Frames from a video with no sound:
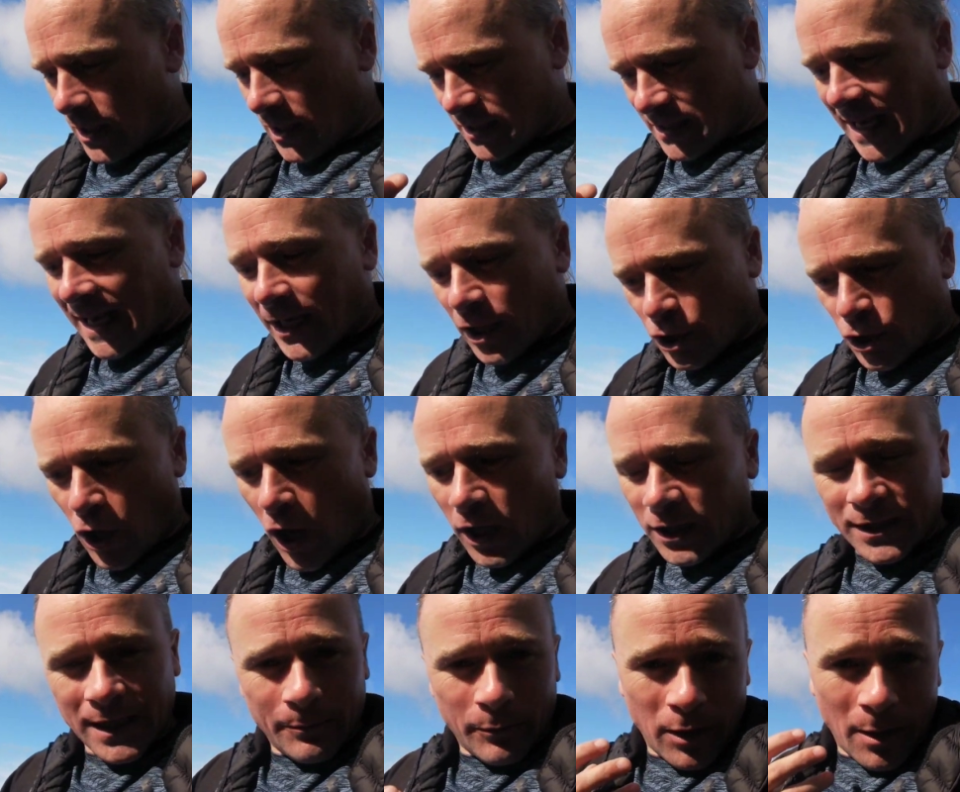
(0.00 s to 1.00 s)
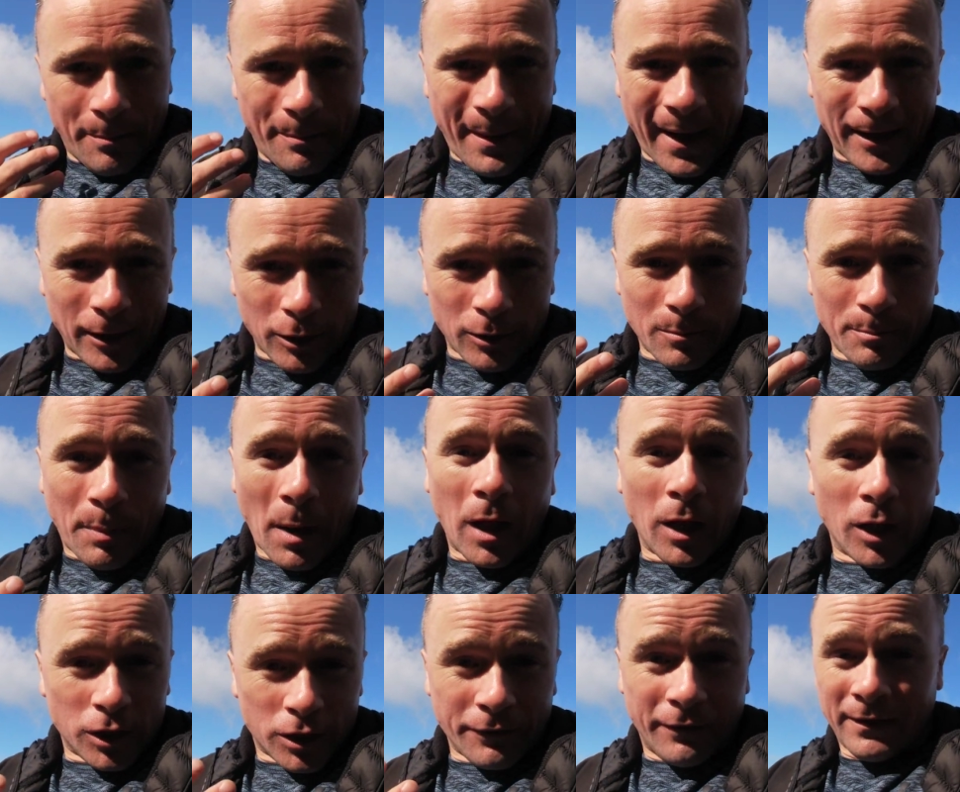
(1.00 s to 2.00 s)
set of shots with a better
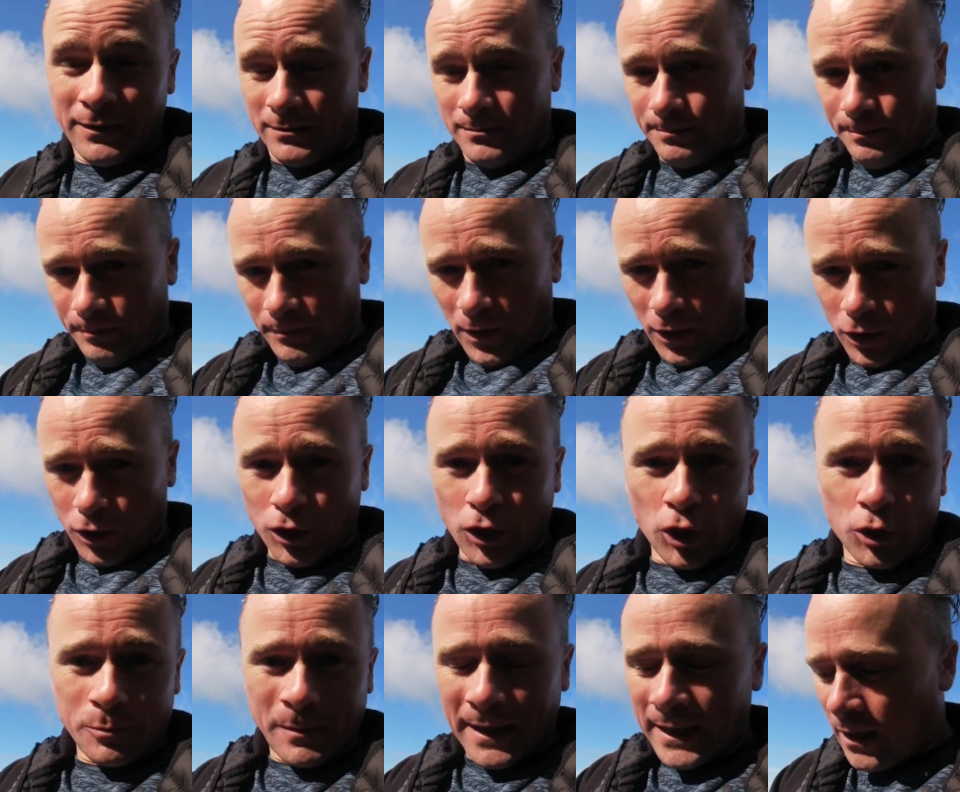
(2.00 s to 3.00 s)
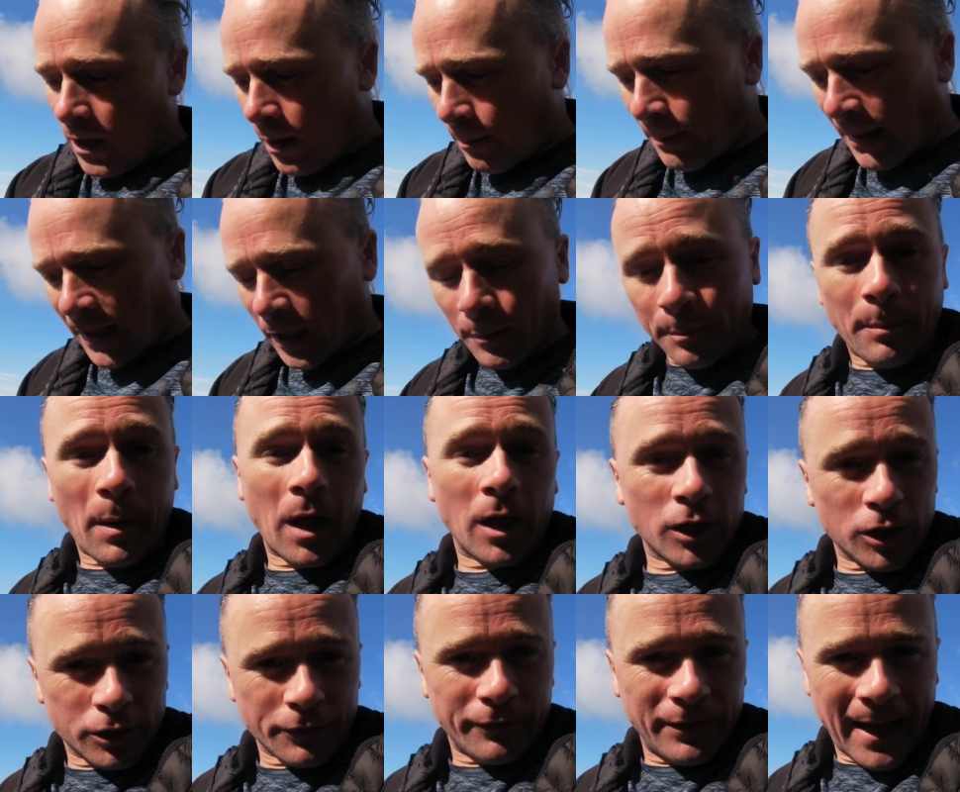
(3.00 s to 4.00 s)
balance of, a better
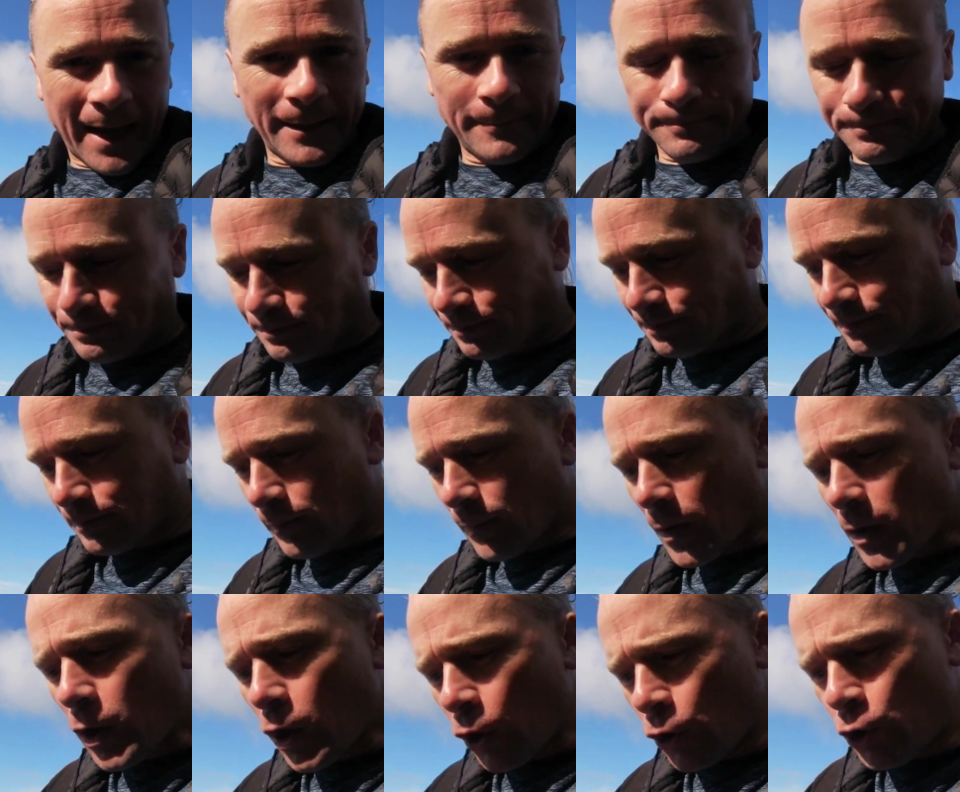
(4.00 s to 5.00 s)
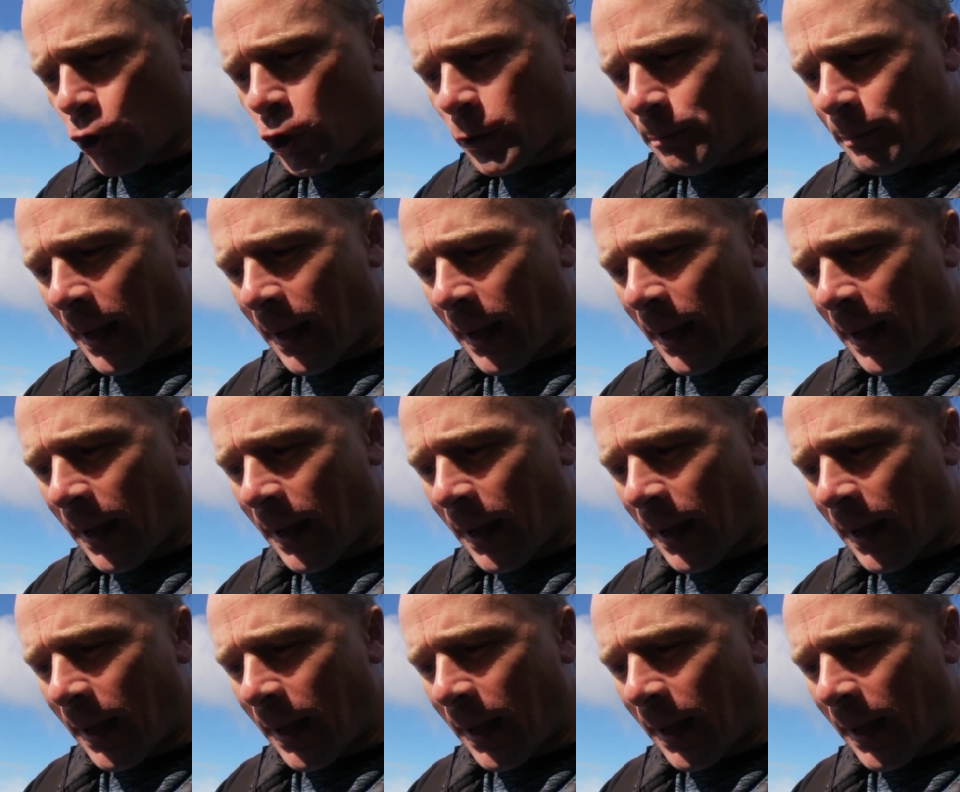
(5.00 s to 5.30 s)
balance of light. You can